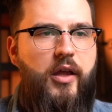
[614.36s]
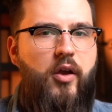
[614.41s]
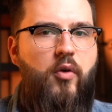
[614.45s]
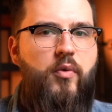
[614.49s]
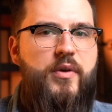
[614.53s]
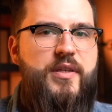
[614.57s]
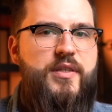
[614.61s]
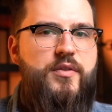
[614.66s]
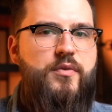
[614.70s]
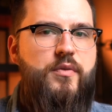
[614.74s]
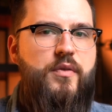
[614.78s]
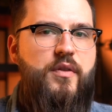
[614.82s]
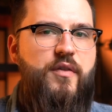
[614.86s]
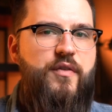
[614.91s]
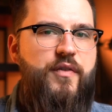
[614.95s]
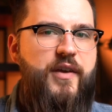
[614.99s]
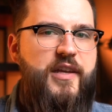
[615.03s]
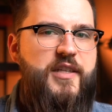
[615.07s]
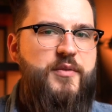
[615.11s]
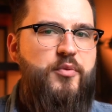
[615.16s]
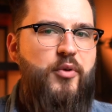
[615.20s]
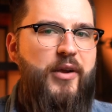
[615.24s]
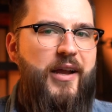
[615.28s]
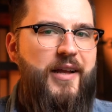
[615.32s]
always do the
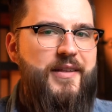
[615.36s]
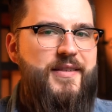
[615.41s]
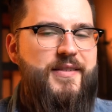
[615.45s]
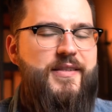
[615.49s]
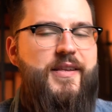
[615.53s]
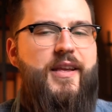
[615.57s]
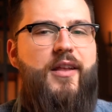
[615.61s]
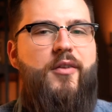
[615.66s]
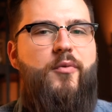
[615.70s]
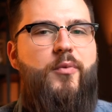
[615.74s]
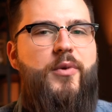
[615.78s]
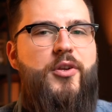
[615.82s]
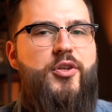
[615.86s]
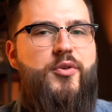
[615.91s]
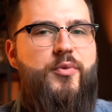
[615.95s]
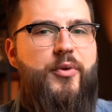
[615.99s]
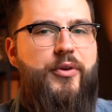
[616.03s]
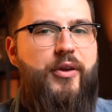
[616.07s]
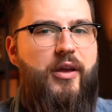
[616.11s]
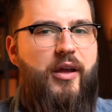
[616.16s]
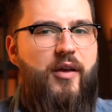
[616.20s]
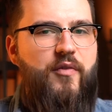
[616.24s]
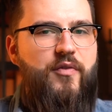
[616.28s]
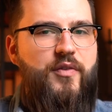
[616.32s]
Facebook ad sandwich where
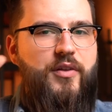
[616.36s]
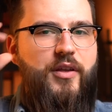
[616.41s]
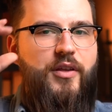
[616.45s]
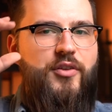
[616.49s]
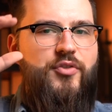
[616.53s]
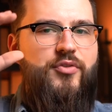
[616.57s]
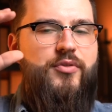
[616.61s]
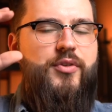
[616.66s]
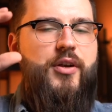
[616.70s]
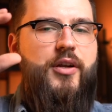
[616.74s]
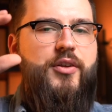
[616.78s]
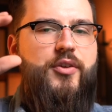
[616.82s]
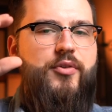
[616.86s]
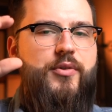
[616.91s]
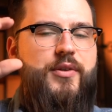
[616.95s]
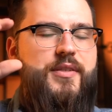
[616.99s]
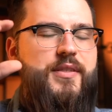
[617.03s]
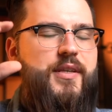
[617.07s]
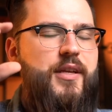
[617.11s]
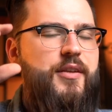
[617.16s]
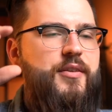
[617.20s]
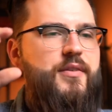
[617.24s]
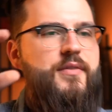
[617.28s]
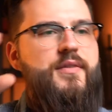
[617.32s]
you have an introductory
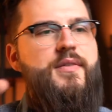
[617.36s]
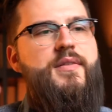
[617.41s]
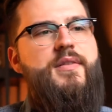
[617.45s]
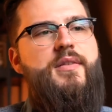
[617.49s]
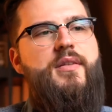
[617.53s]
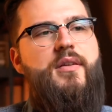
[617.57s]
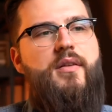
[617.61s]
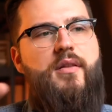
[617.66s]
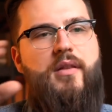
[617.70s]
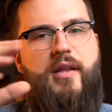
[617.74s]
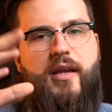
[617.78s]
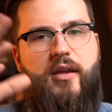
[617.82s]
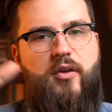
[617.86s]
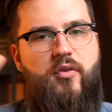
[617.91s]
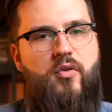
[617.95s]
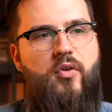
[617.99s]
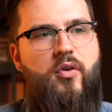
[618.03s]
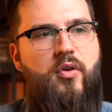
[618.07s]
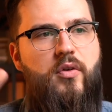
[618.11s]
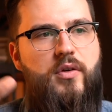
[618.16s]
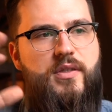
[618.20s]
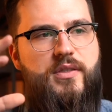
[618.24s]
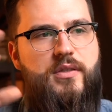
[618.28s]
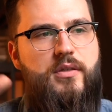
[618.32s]
sentence, like a
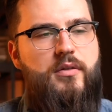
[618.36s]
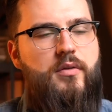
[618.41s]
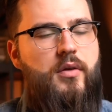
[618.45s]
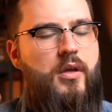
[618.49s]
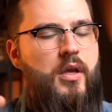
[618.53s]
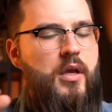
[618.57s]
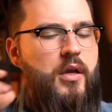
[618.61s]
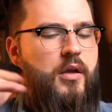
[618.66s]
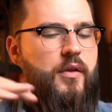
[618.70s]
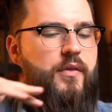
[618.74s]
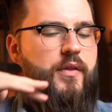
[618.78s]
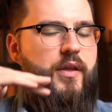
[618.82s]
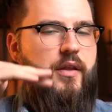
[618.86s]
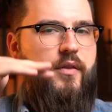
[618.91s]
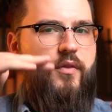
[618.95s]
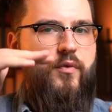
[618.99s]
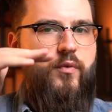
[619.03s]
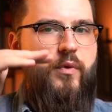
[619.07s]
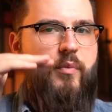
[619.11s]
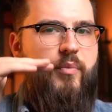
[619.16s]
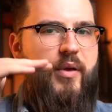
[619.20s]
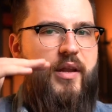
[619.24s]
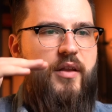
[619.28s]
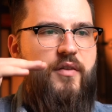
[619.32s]
hook or so, then
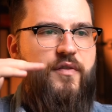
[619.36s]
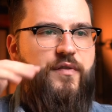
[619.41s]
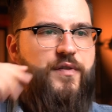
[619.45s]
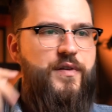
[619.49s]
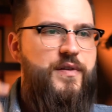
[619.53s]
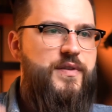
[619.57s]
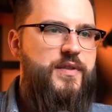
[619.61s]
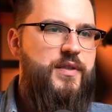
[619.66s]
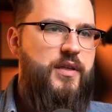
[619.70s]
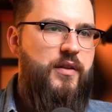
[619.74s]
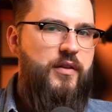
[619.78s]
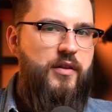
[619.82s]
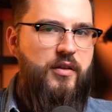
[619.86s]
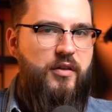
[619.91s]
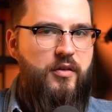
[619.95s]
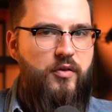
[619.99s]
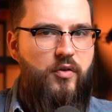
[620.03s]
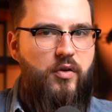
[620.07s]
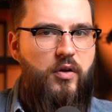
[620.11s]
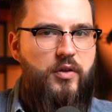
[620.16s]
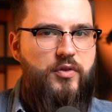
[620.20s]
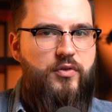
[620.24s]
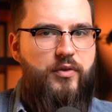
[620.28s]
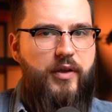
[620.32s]
3 benefits and then a
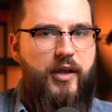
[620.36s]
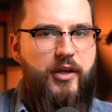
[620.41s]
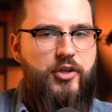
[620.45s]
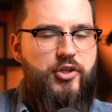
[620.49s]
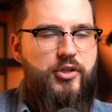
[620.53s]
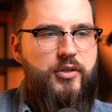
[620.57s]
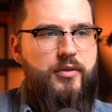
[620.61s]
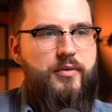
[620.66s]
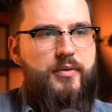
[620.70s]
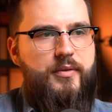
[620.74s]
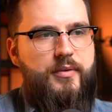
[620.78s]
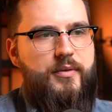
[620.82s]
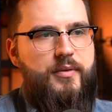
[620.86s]
call to action.